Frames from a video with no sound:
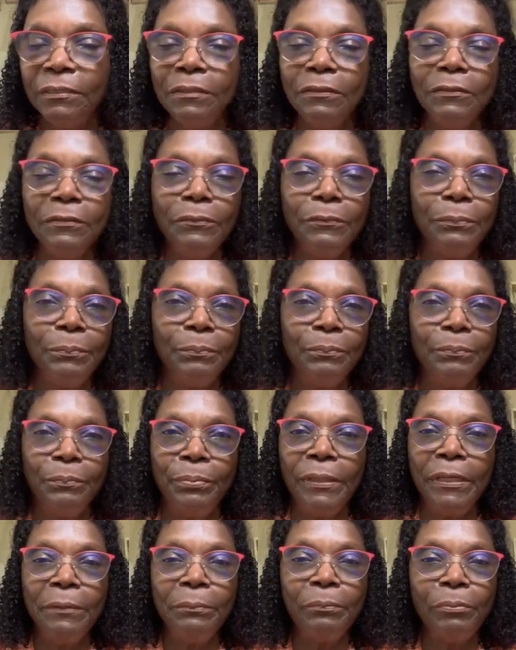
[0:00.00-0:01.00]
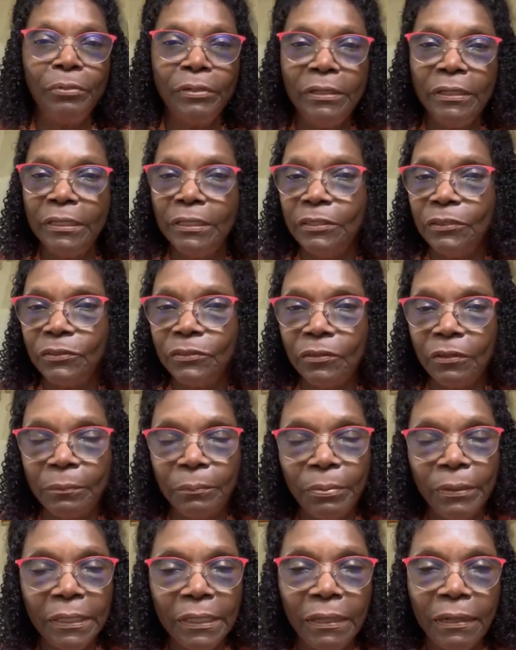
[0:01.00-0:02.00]
to play bridge or
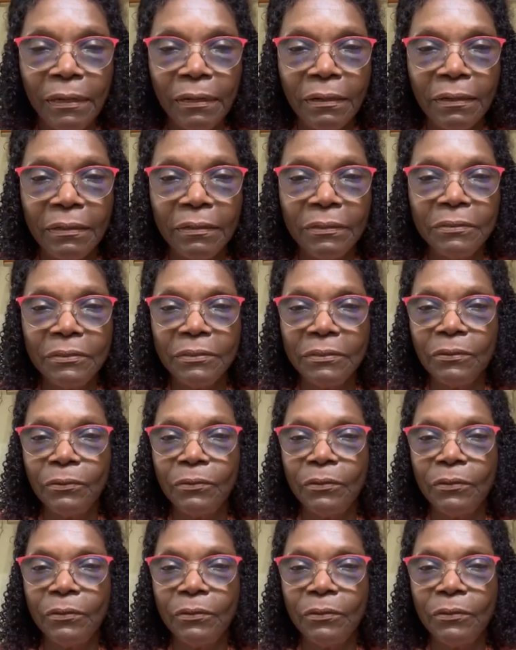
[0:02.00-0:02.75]
play cards,